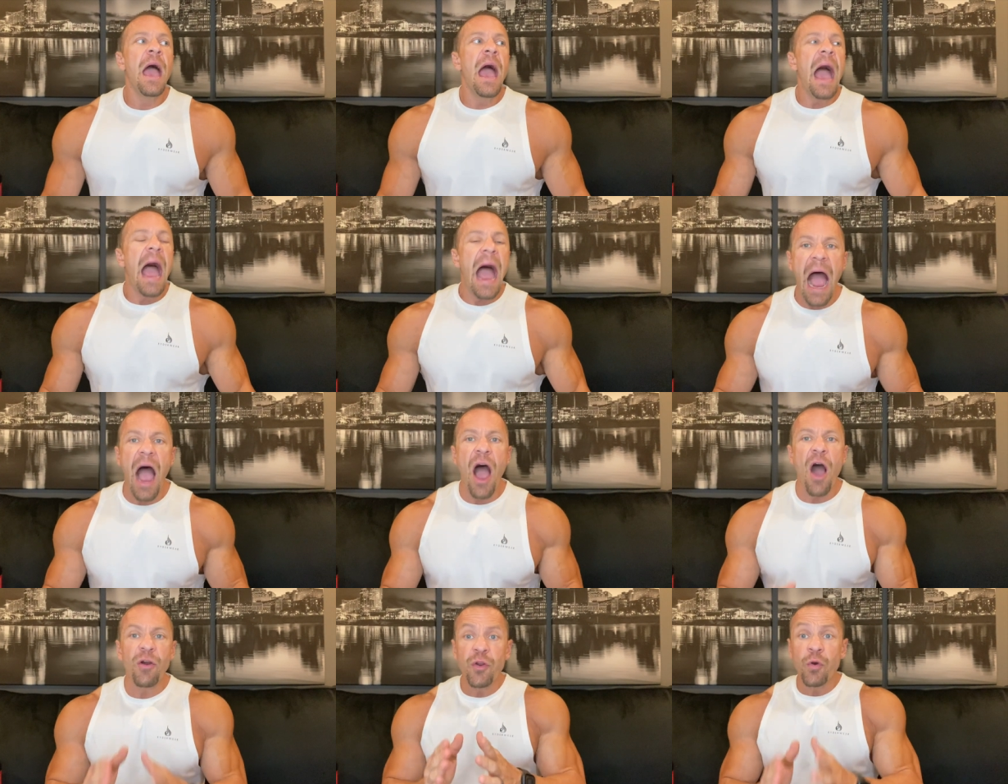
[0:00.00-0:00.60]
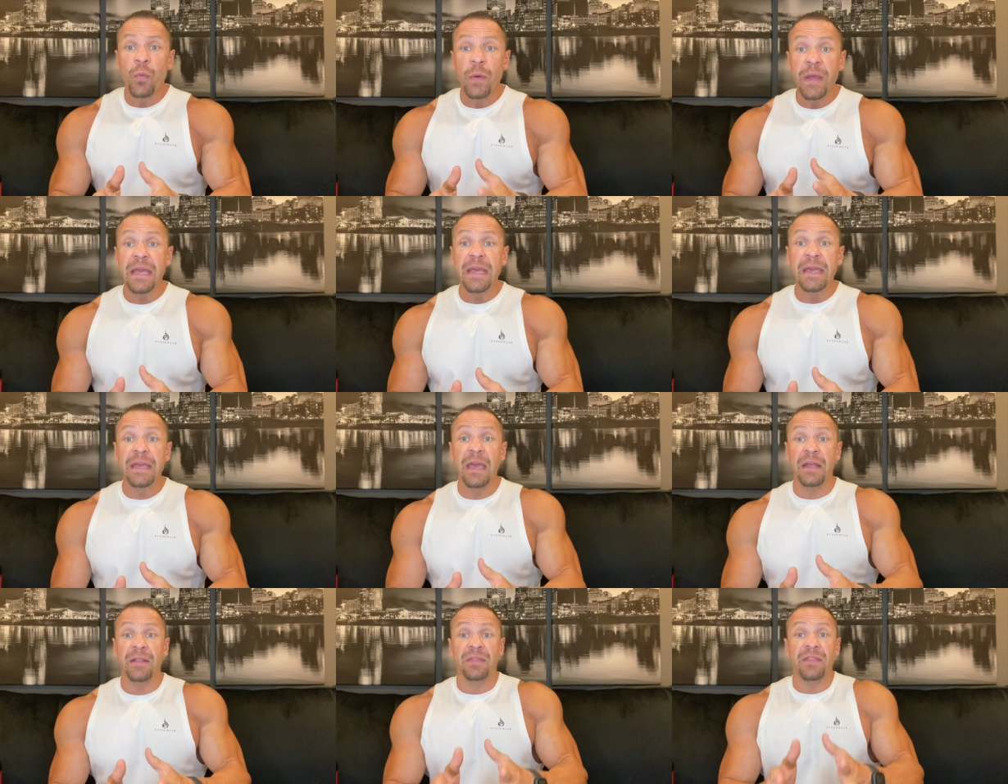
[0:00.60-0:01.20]
how do we
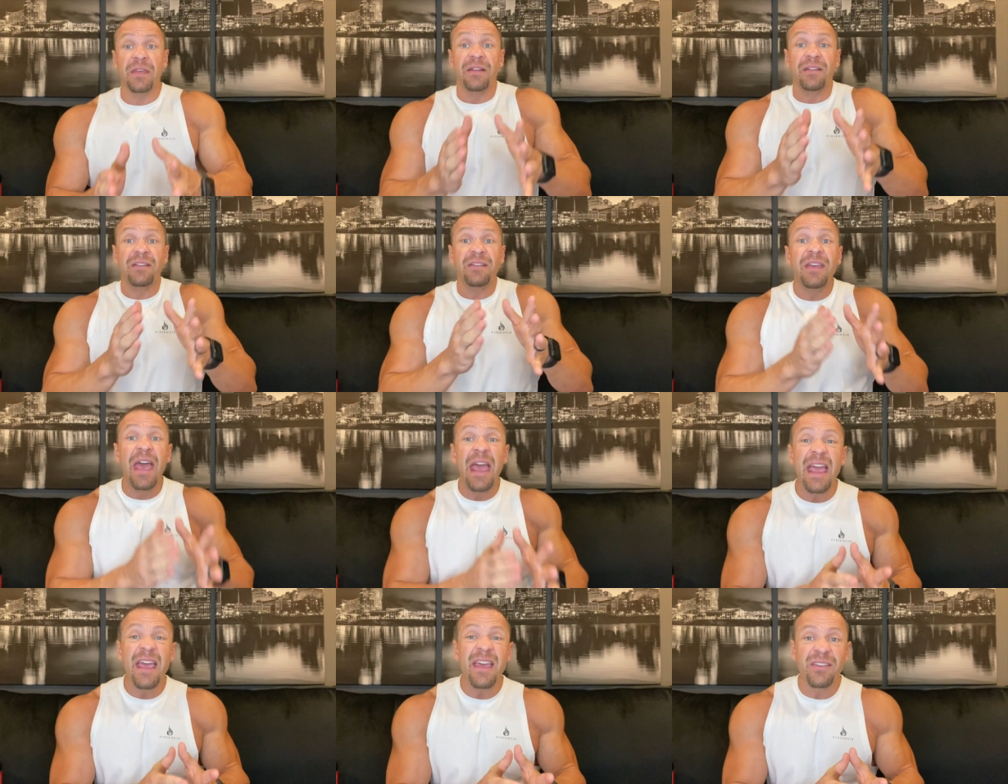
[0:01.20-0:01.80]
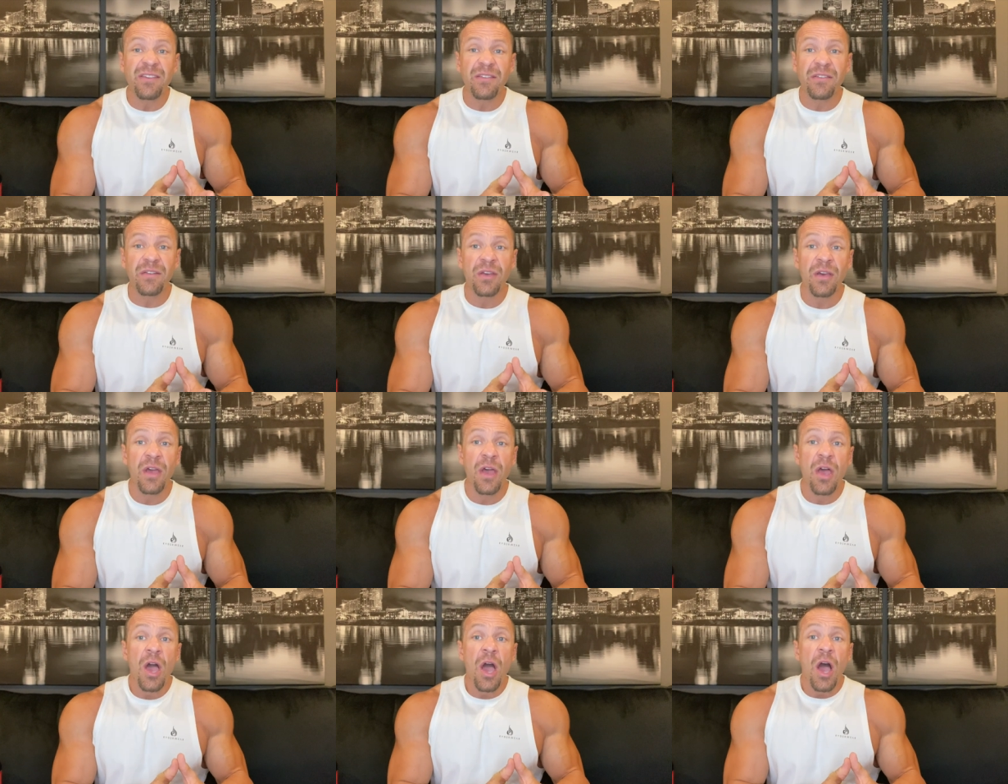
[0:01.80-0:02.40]
get the taste
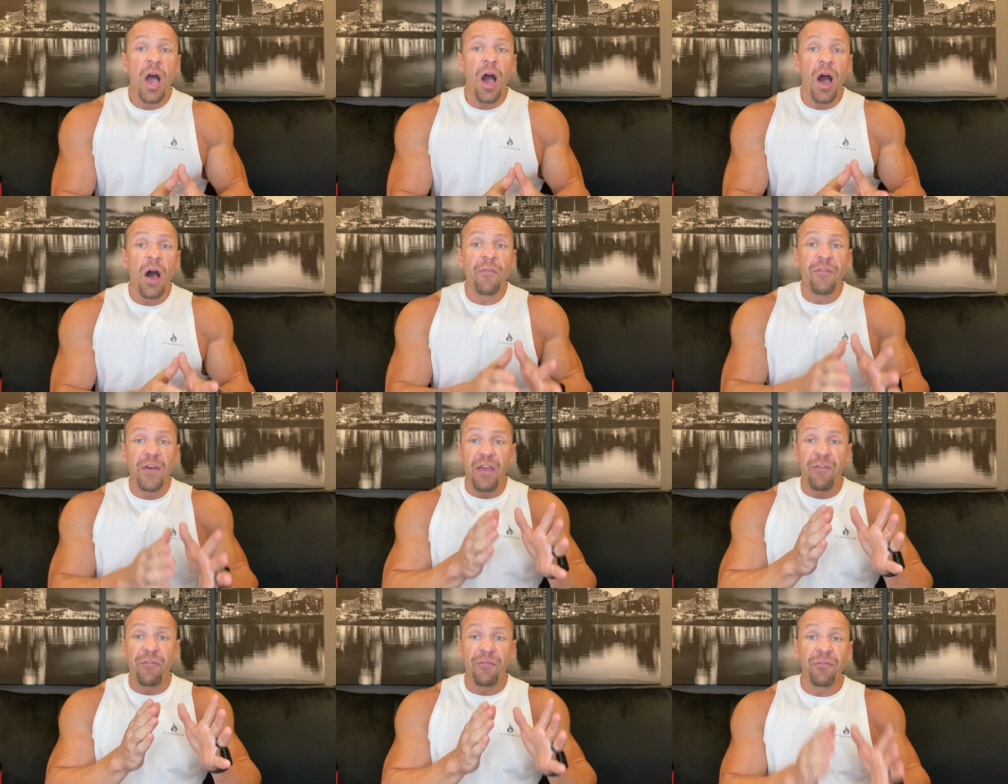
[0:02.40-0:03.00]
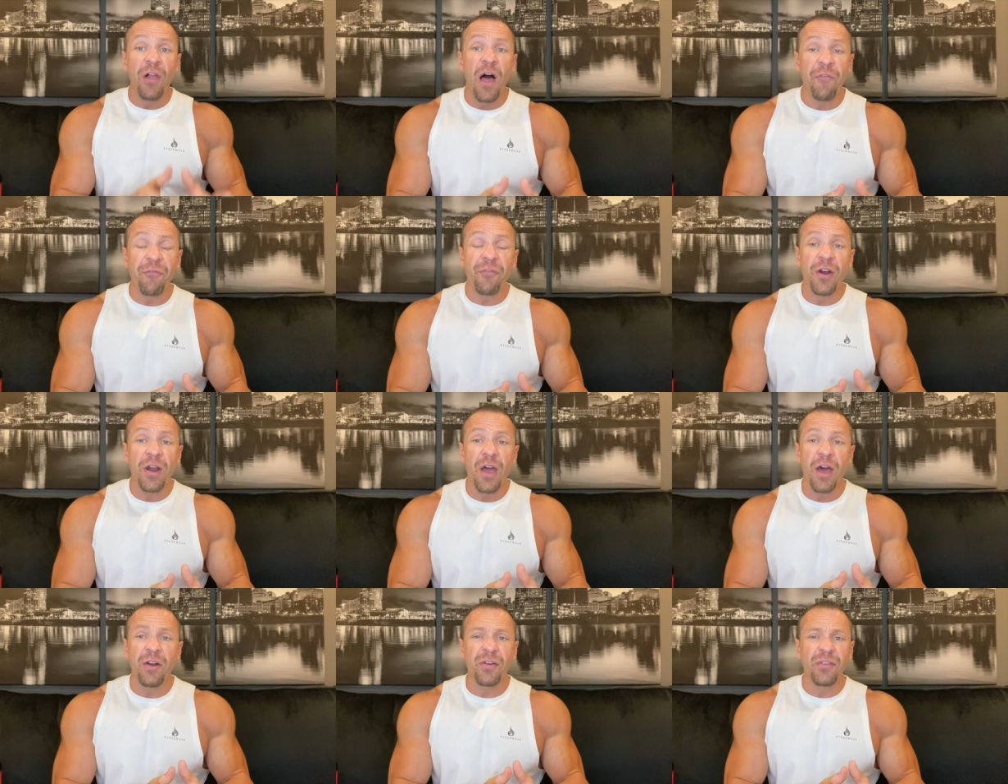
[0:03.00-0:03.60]
of a
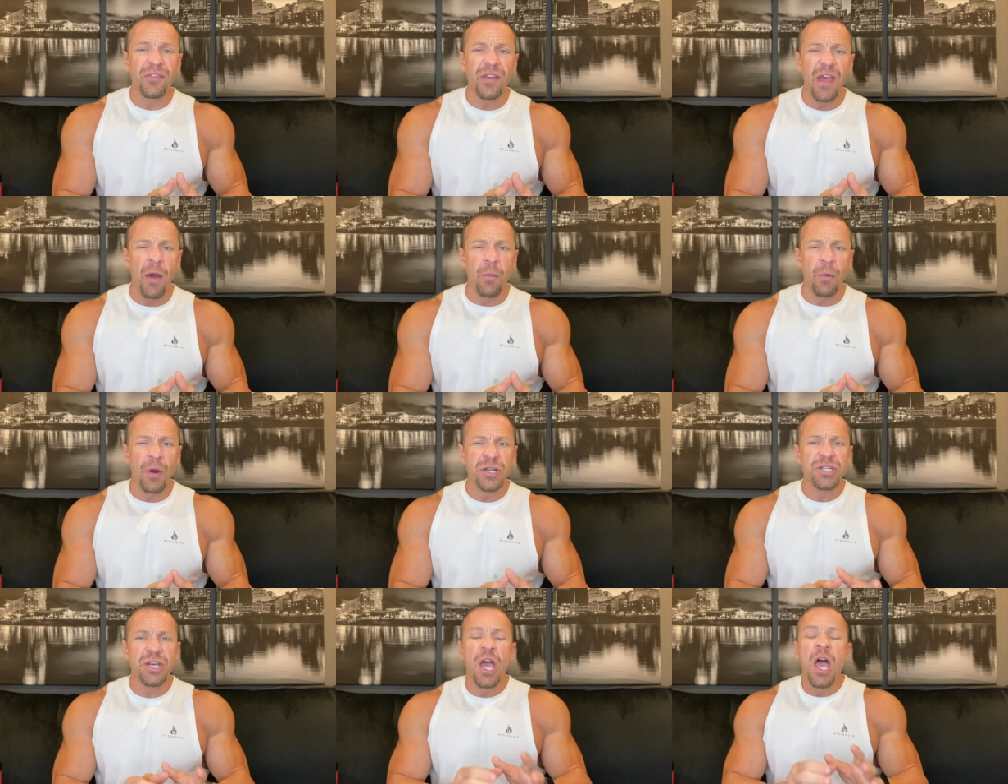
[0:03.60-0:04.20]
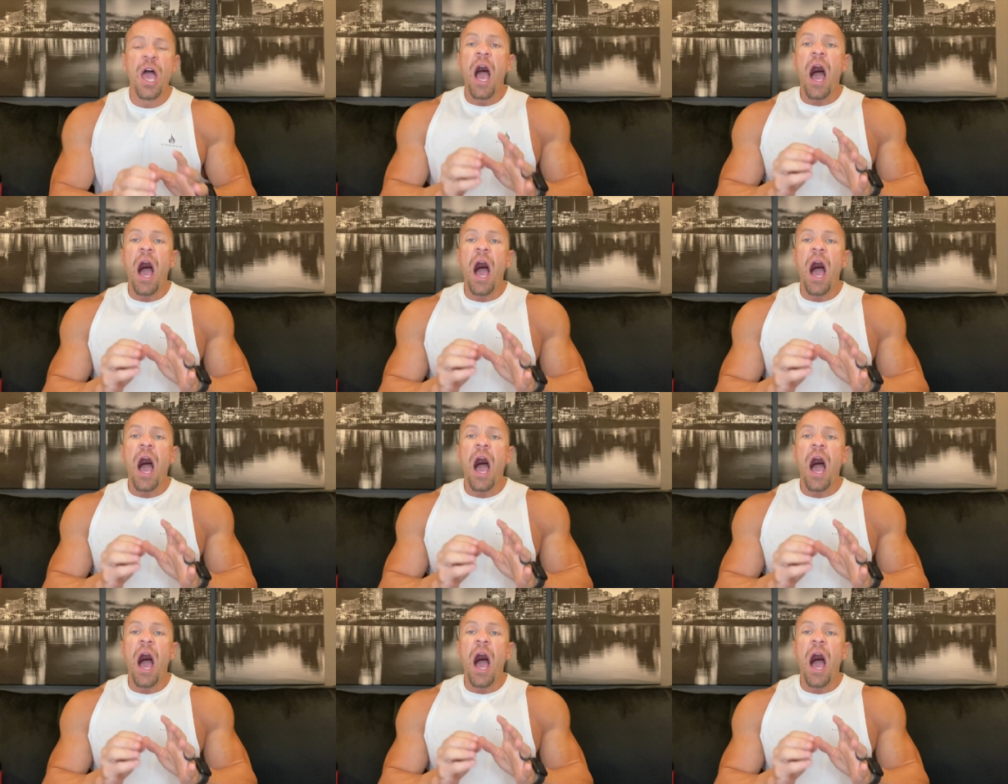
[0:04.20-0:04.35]
fluffernutter sandwich,